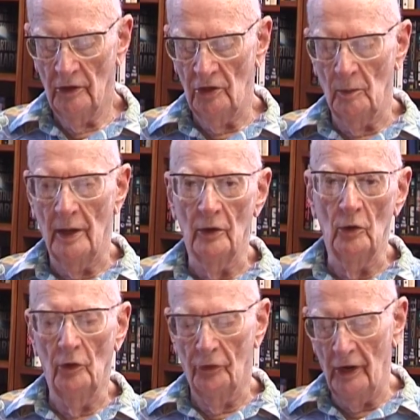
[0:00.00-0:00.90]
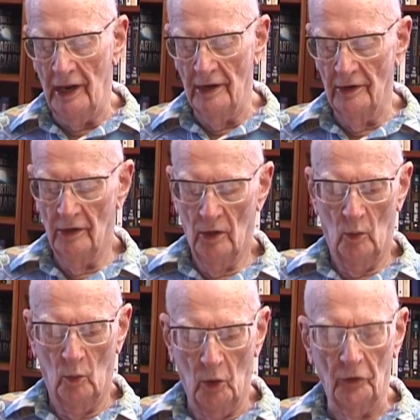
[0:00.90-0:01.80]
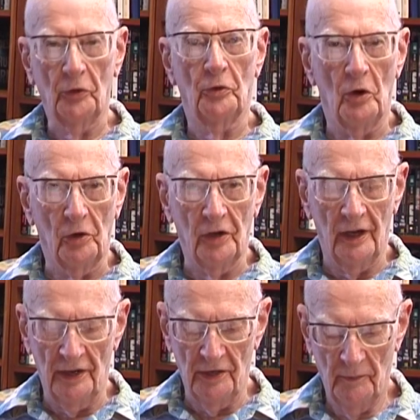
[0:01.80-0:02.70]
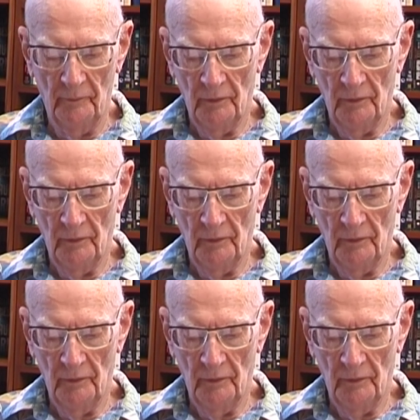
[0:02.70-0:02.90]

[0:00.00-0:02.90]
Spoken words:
to my old friend Walter Cronkite,